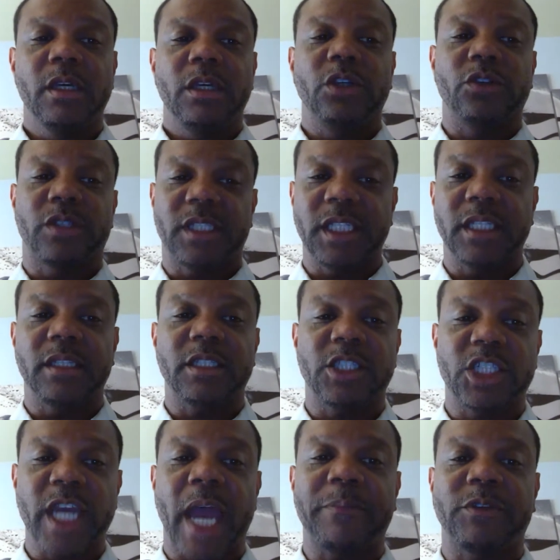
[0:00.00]
You'll see in this
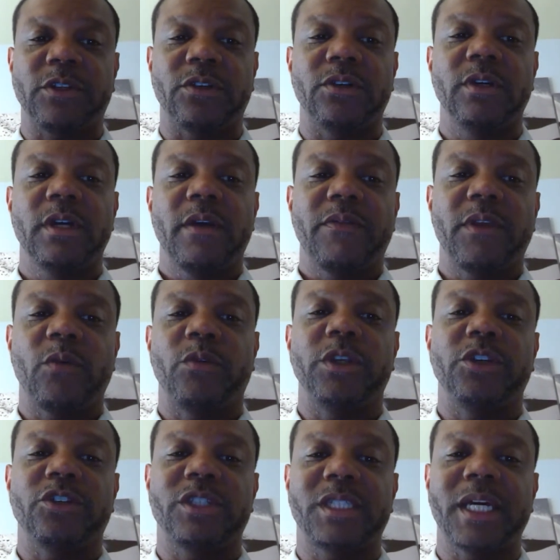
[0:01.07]
chapter that when
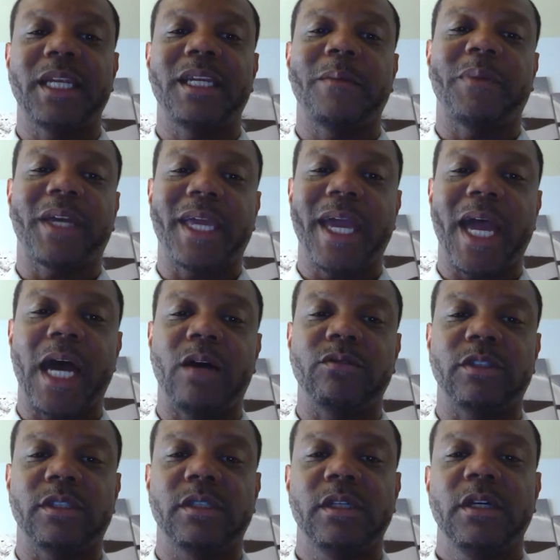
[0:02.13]
you're setting up
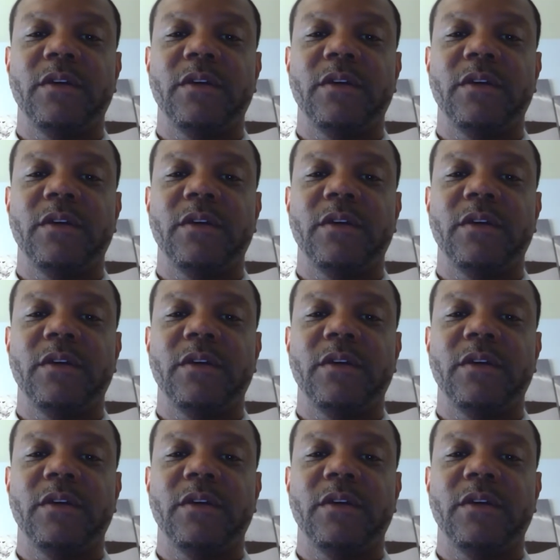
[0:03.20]
accounts,